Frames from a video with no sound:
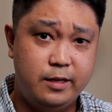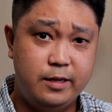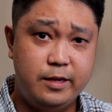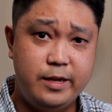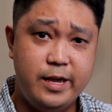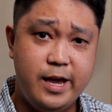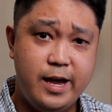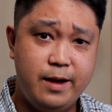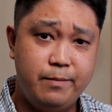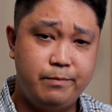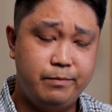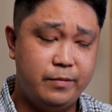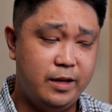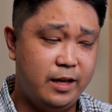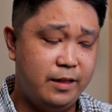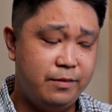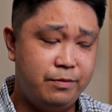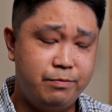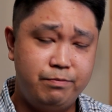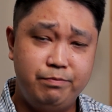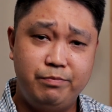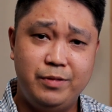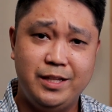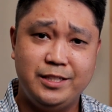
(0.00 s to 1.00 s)
yeah
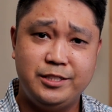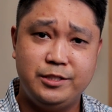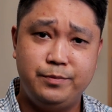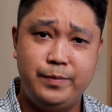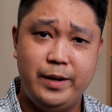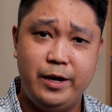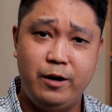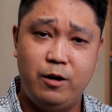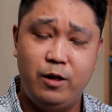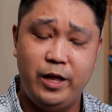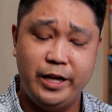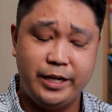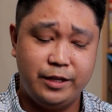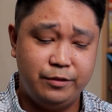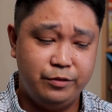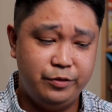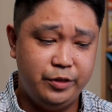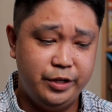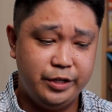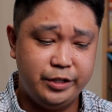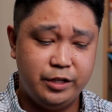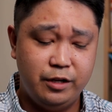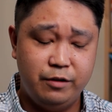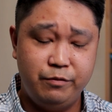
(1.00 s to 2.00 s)
I, that's about all i can
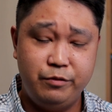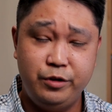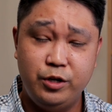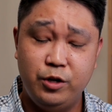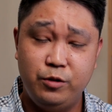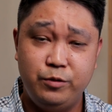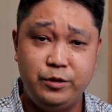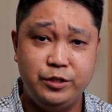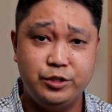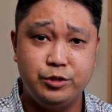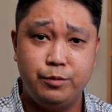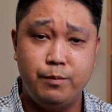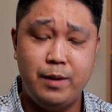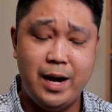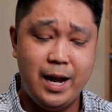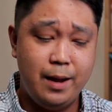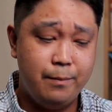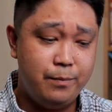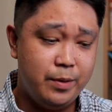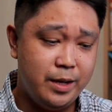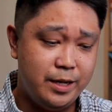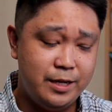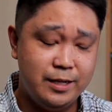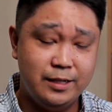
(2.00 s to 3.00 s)
think of you know these are my
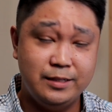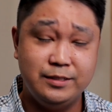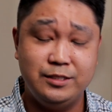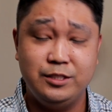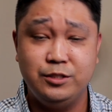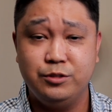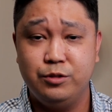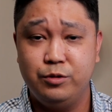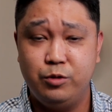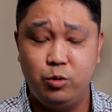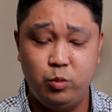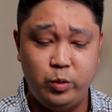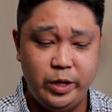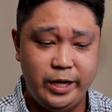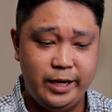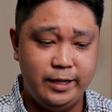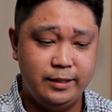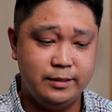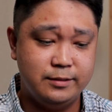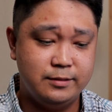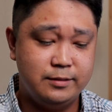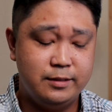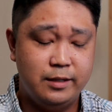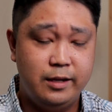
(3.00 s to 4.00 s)
opinions these are the
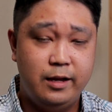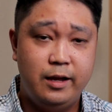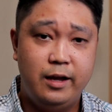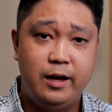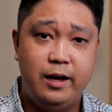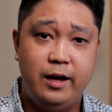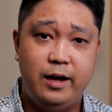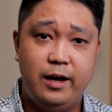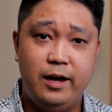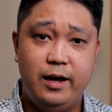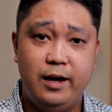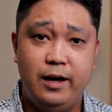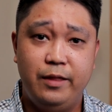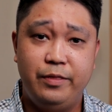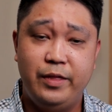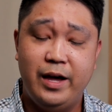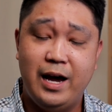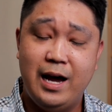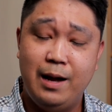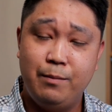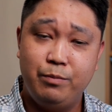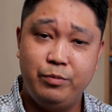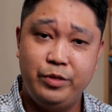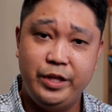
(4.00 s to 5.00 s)
ways uh,
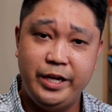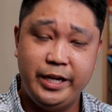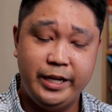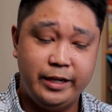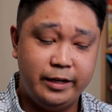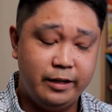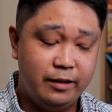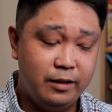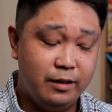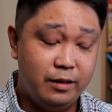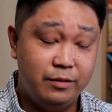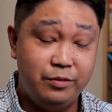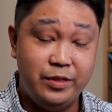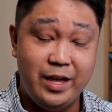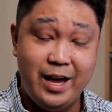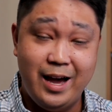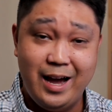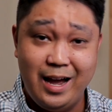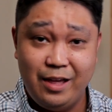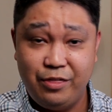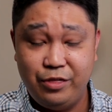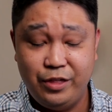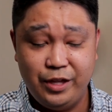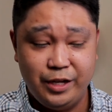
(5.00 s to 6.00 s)
that i'm think
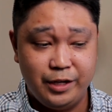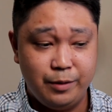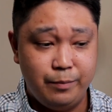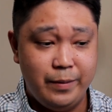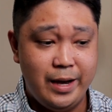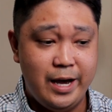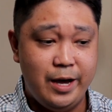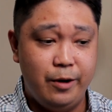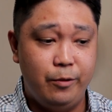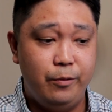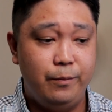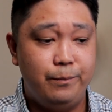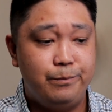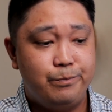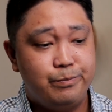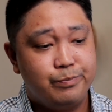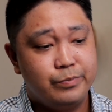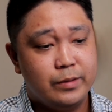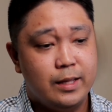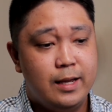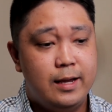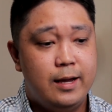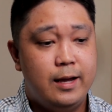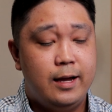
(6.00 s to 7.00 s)
that i think about
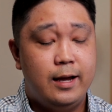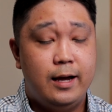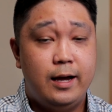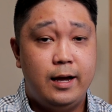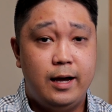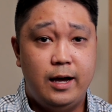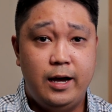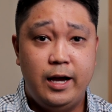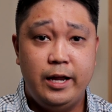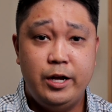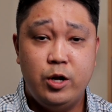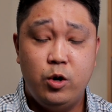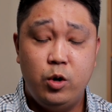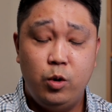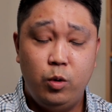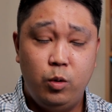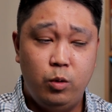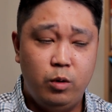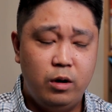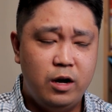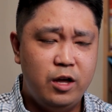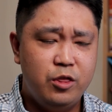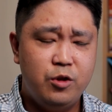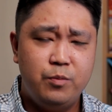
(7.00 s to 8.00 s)
i
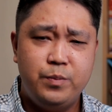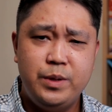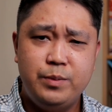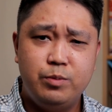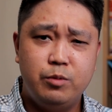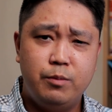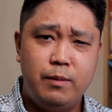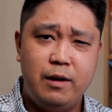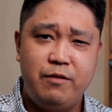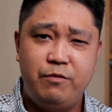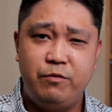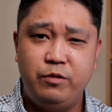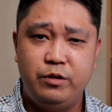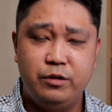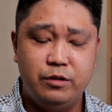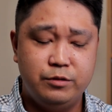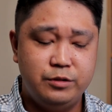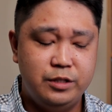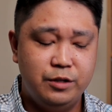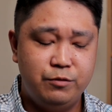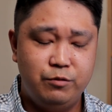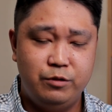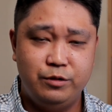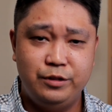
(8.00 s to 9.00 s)
know other people might
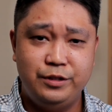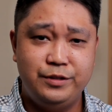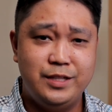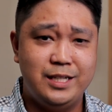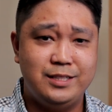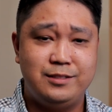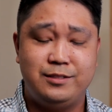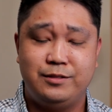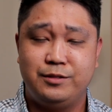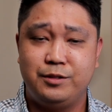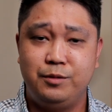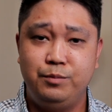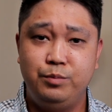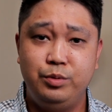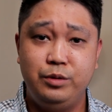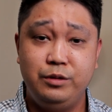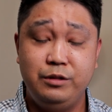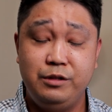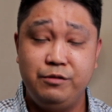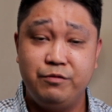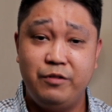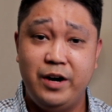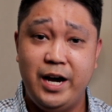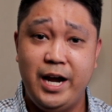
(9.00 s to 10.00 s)
feel differently that's
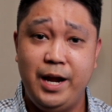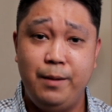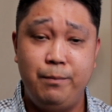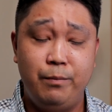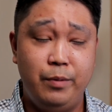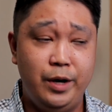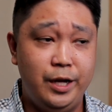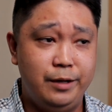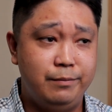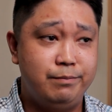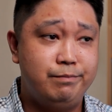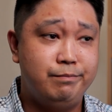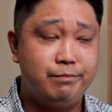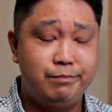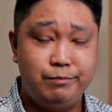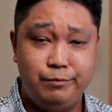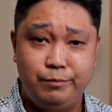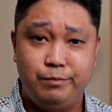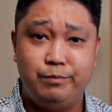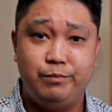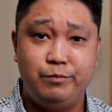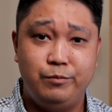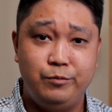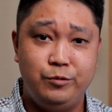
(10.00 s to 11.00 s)
completely fine but
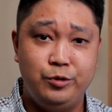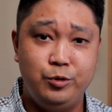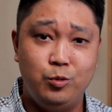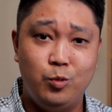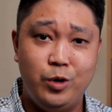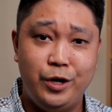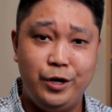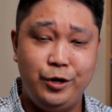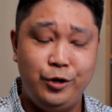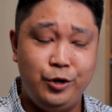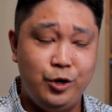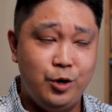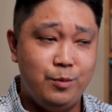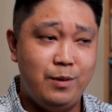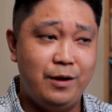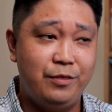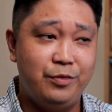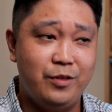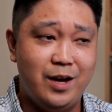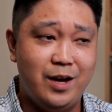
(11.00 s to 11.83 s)
you wanted to know my